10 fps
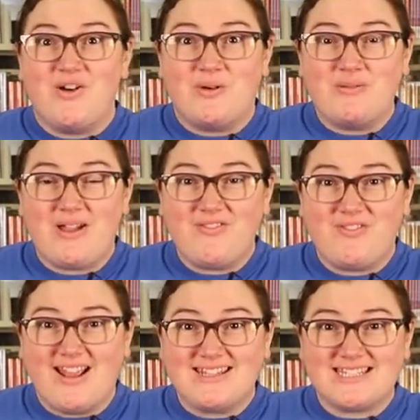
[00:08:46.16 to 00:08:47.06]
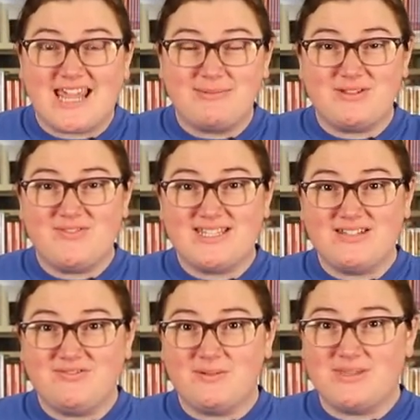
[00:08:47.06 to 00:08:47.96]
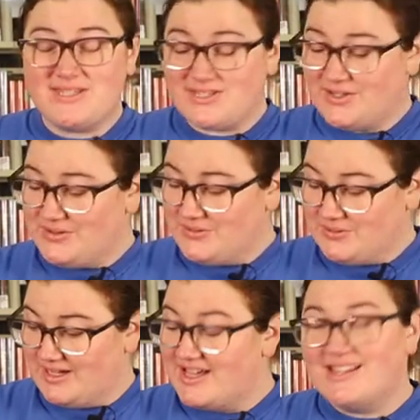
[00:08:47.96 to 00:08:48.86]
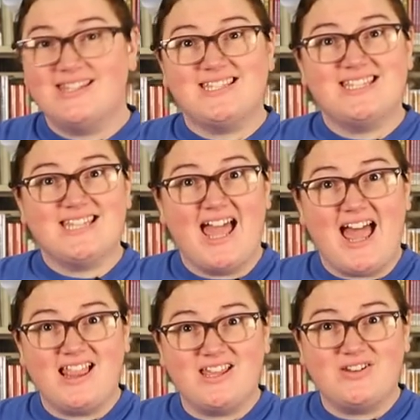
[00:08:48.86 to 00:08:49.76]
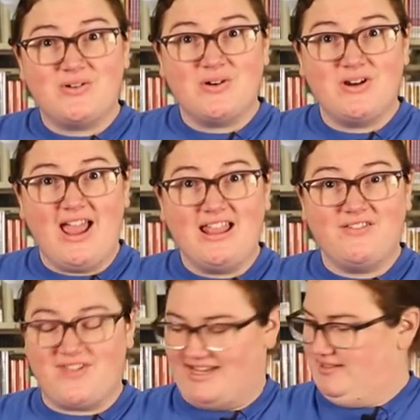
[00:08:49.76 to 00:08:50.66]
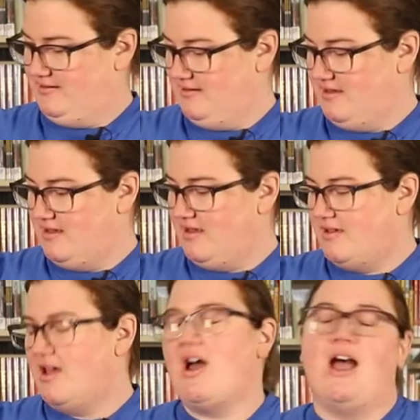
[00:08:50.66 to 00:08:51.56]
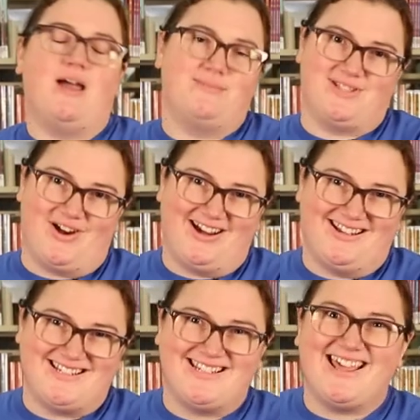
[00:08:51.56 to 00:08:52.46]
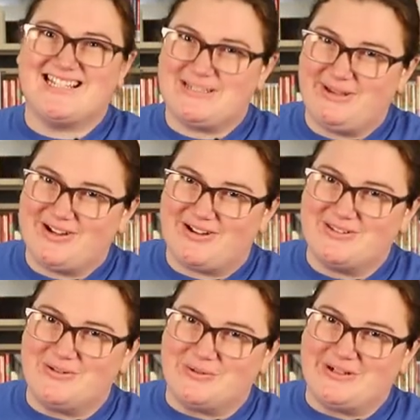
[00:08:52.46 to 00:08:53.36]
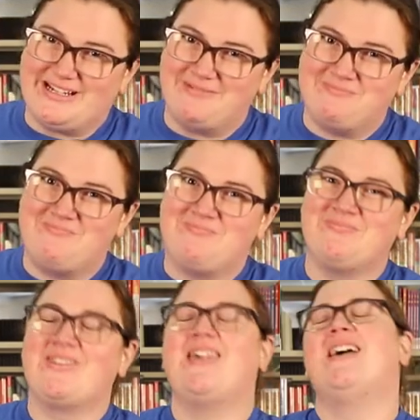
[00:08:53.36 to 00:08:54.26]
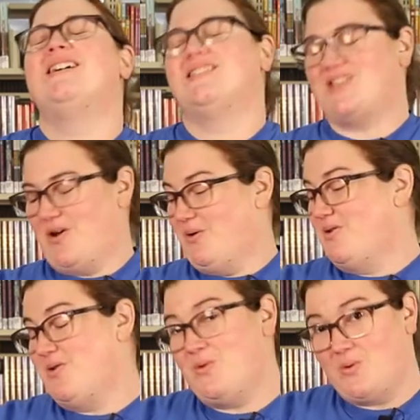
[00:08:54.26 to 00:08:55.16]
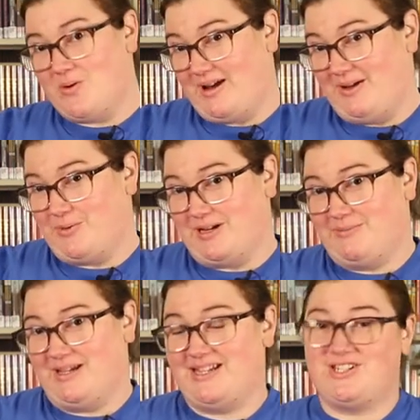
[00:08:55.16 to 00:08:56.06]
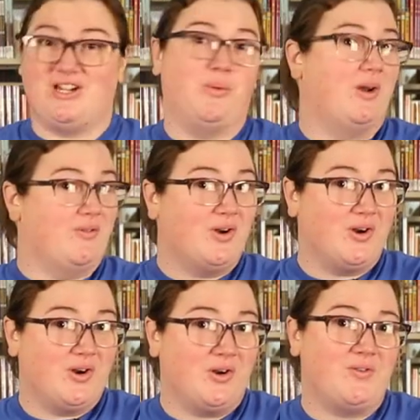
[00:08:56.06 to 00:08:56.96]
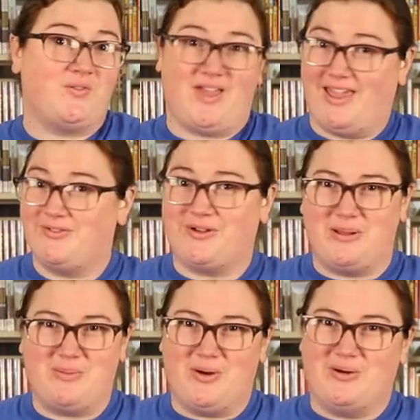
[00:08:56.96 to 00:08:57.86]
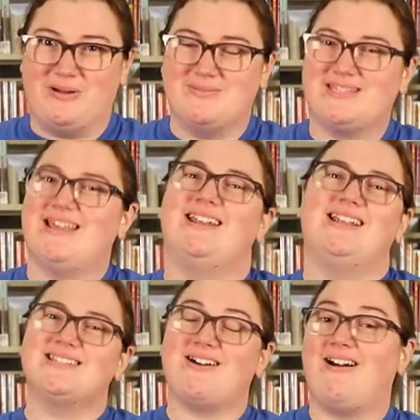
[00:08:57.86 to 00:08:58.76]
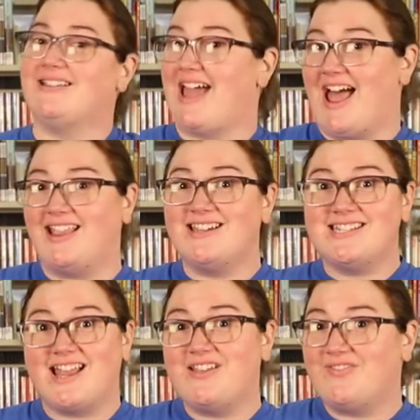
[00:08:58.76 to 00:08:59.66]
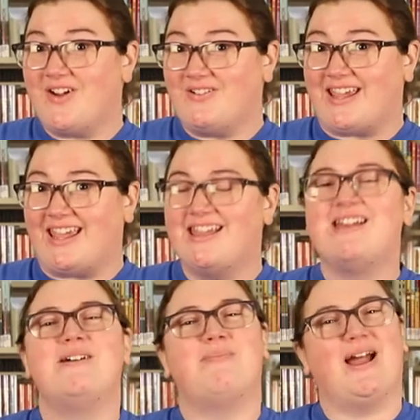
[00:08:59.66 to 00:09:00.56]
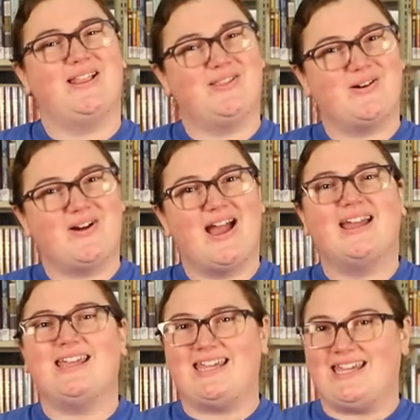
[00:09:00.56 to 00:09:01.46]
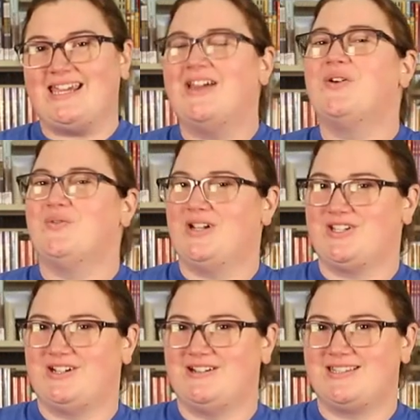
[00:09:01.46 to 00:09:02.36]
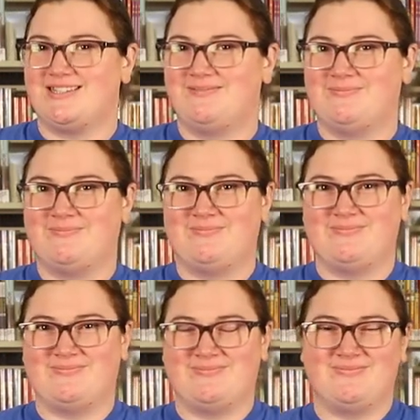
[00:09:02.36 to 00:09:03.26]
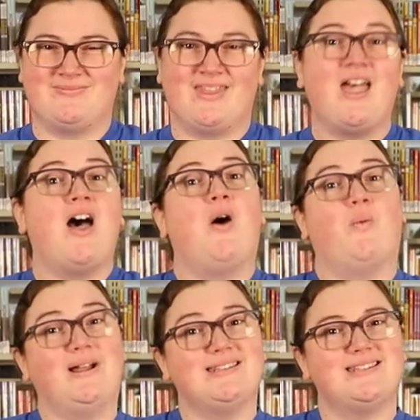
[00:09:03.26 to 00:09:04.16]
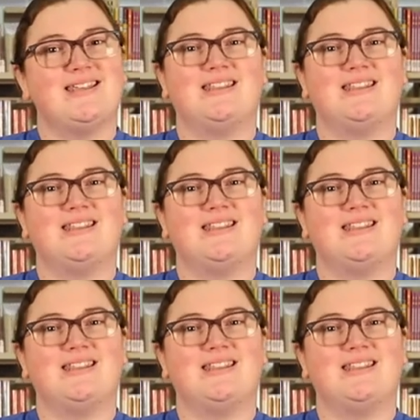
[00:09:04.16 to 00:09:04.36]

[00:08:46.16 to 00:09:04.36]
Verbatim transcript: one of my friends came to visit from the zoo. This is Eleanor Elephant. I'm sorry, she likes to be called Nori. So Nori wanted me to share one of her favorite poems, and it's called Ella Telephone by Laura E. Richards. Once